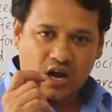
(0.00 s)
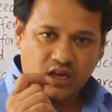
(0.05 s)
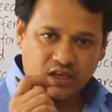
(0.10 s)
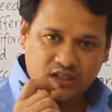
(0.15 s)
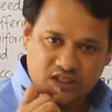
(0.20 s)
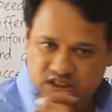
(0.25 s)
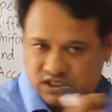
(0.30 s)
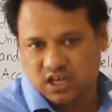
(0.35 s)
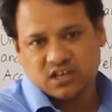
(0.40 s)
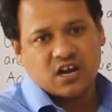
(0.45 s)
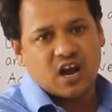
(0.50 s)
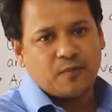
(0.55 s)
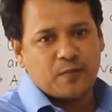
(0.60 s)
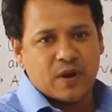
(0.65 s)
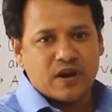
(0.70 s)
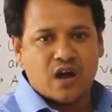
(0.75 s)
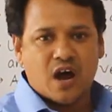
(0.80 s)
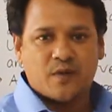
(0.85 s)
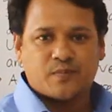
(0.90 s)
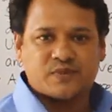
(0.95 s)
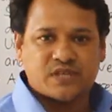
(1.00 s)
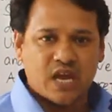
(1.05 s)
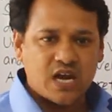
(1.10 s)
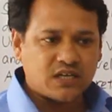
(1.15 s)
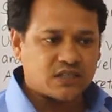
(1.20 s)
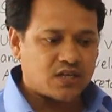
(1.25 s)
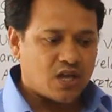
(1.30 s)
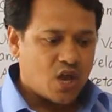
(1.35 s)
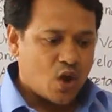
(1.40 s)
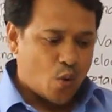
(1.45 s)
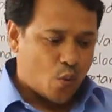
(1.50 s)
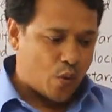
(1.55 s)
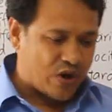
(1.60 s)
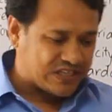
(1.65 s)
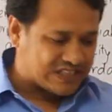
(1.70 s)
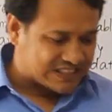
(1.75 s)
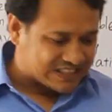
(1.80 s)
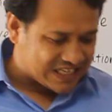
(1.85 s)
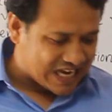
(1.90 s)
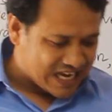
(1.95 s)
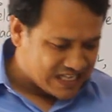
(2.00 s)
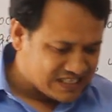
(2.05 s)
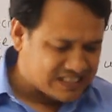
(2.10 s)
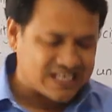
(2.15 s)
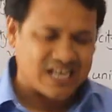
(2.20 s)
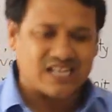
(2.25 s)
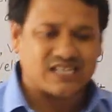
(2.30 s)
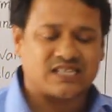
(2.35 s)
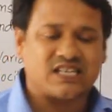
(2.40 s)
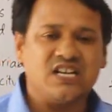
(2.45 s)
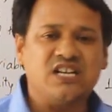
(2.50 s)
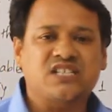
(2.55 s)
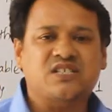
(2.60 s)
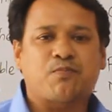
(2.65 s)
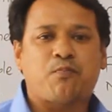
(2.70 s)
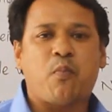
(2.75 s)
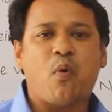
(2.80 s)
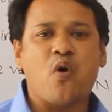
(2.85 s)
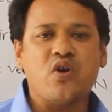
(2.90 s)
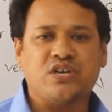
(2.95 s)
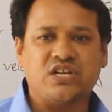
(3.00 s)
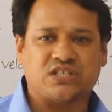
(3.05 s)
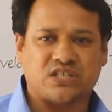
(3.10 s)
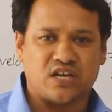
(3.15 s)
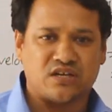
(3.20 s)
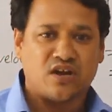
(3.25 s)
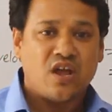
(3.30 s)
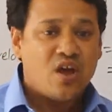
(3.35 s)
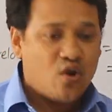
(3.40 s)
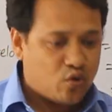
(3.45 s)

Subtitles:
state of an object which changes its position,